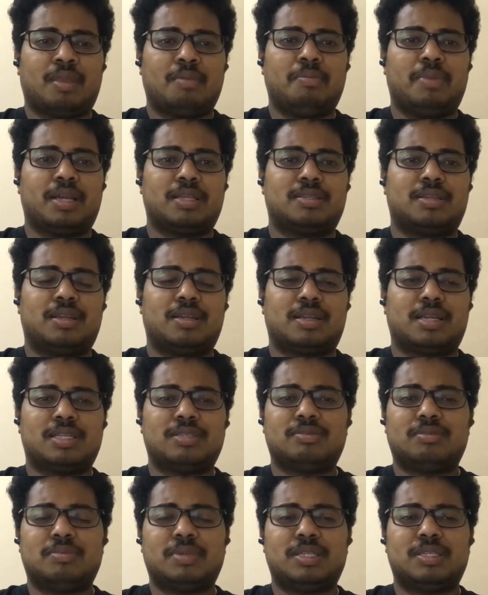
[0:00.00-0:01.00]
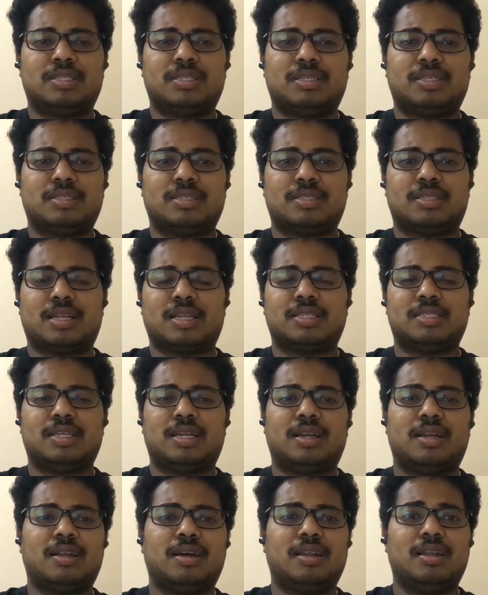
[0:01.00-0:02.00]
Based on transformer structure
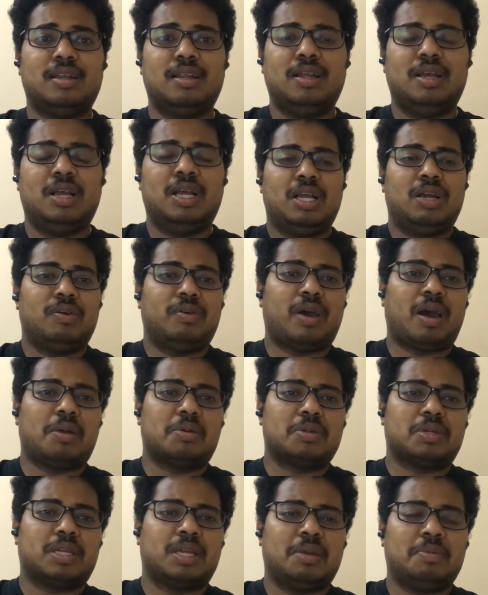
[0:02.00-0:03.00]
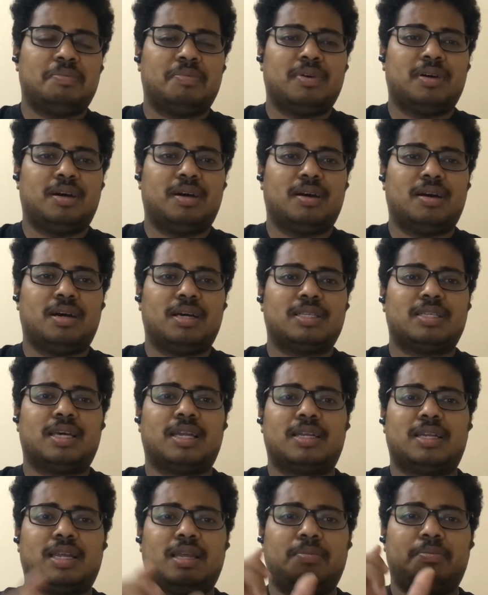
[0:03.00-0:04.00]
and all, we have to keep a
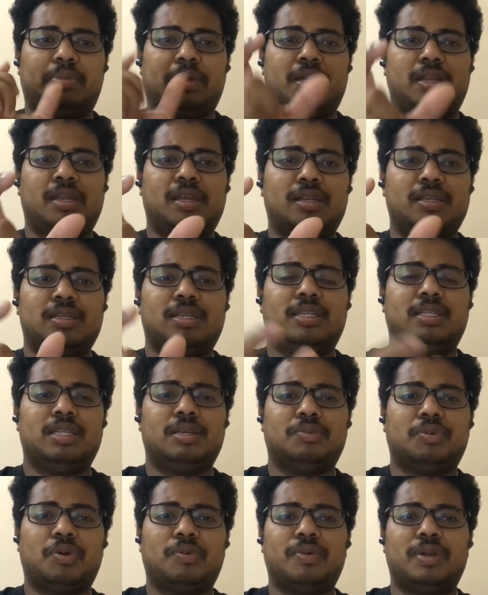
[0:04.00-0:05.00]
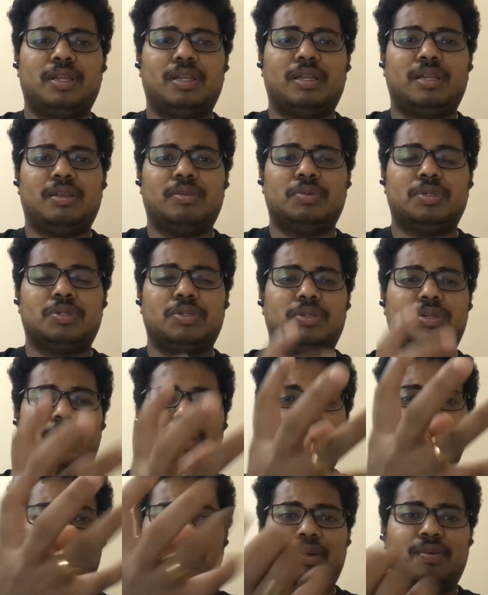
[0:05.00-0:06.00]
certain period in the oven. We should
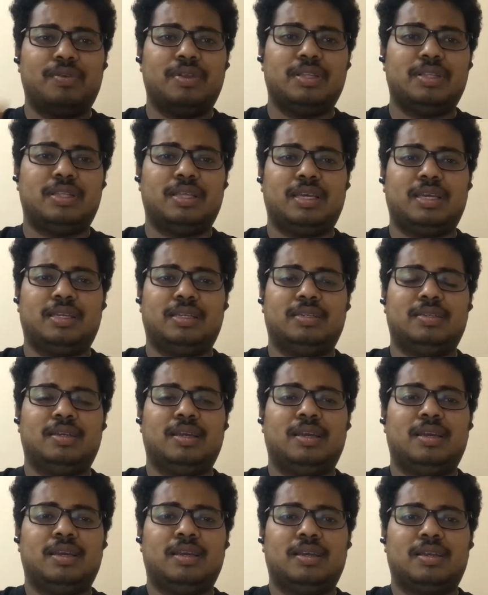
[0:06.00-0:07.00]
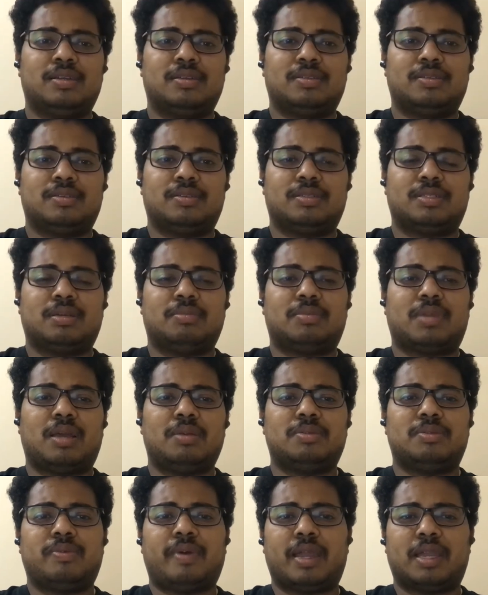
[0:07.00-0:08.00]
dry everything.
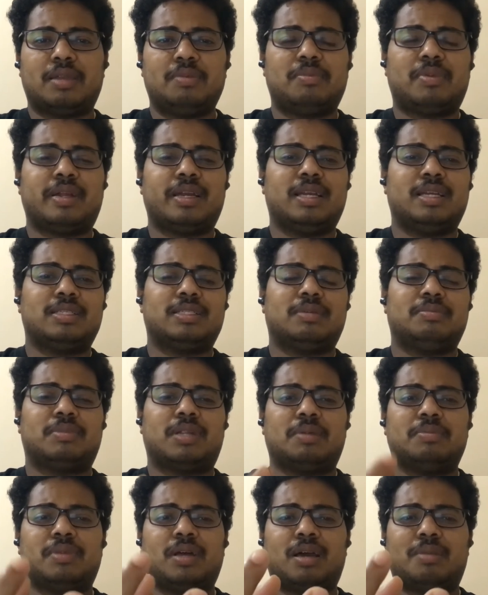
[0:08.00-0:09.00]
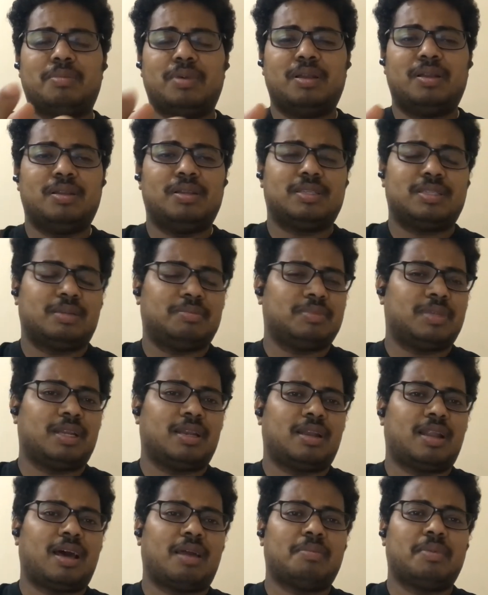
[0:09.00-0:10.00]
Sometimes vacuum drying, sometimes
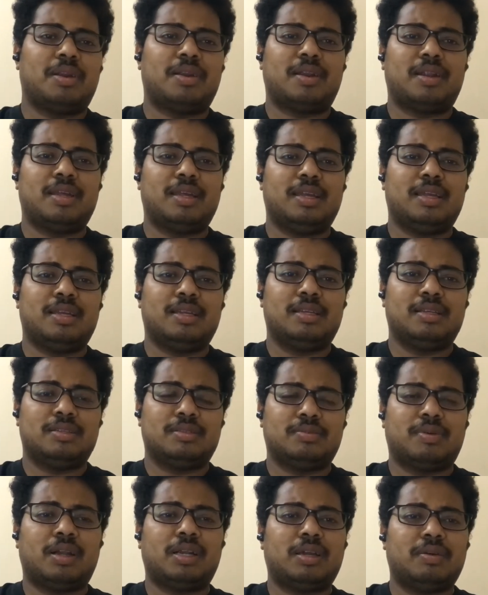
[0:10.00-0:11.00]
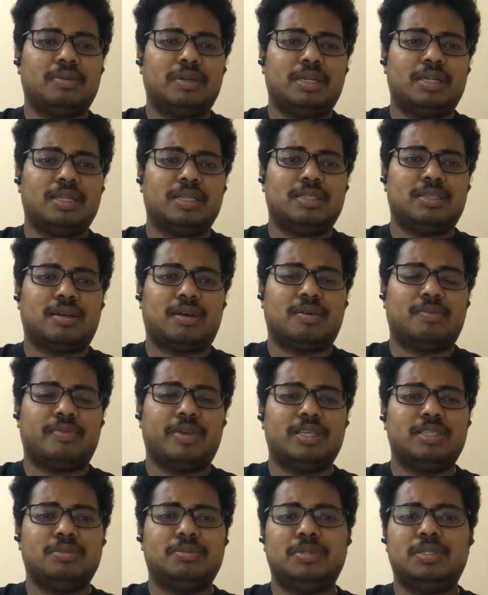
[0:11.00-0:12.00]
normal drying, whatever it is
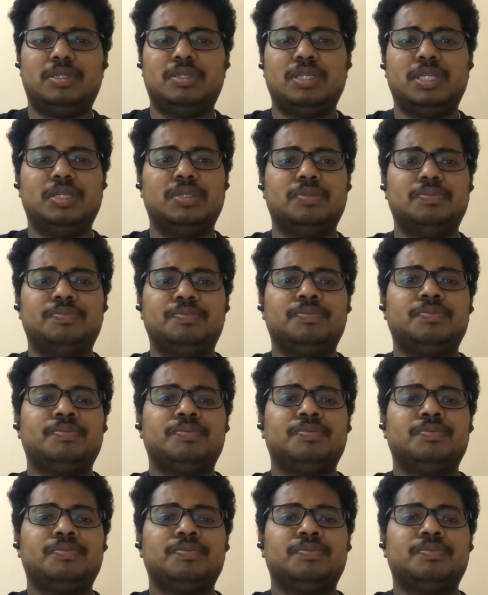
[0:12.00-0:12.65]
feasible to you,